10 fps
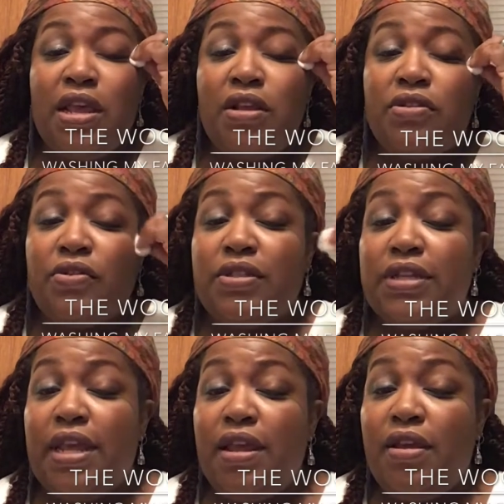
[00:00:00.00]
So
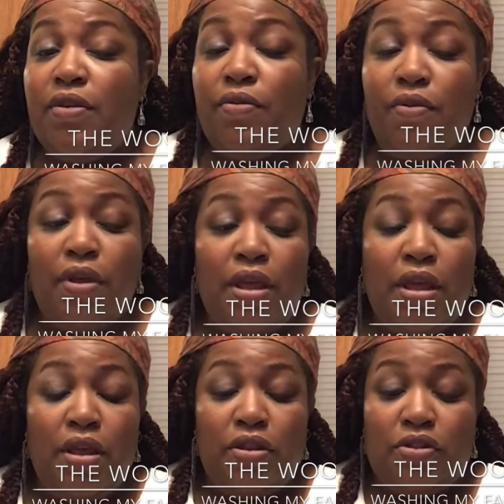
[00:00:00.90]
see,
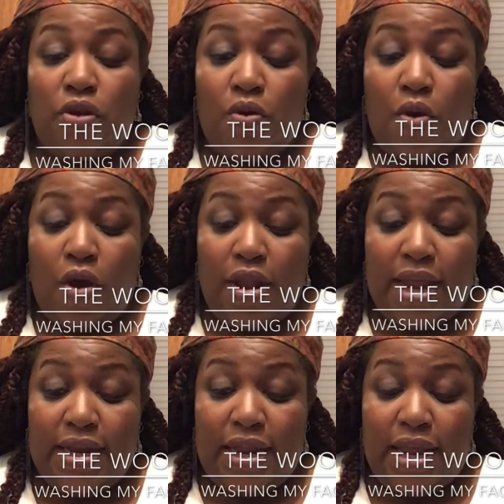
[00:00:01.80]
so all I
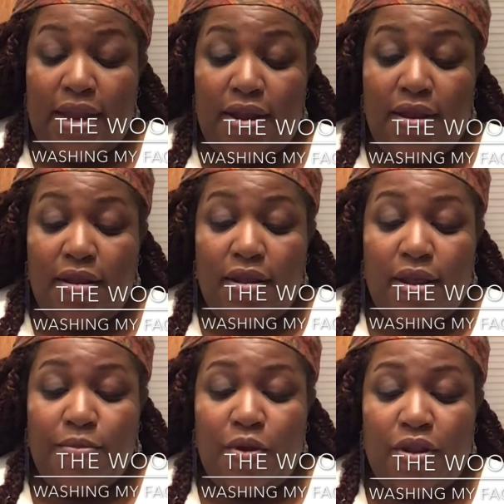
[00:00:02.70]
did,
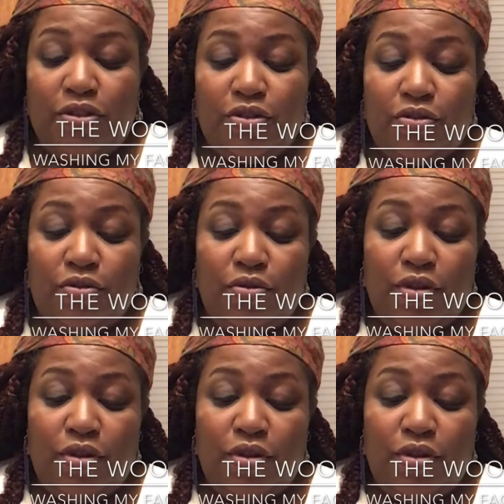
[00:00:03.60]
I'm going to